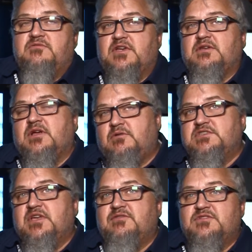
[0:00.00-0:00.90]
In fact, I
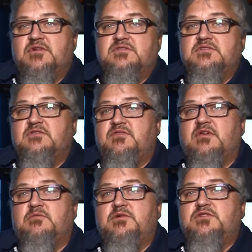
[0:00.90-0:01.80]
always have instructions if you
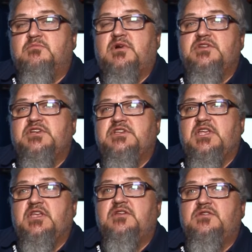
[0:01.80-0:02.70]
have to put your project
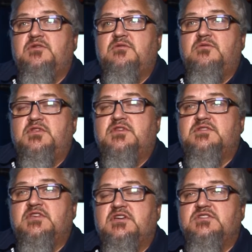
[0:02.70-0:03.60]
into the
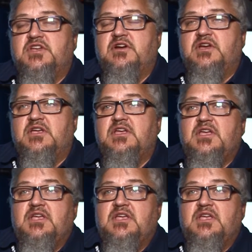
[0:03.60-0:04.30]
discussion area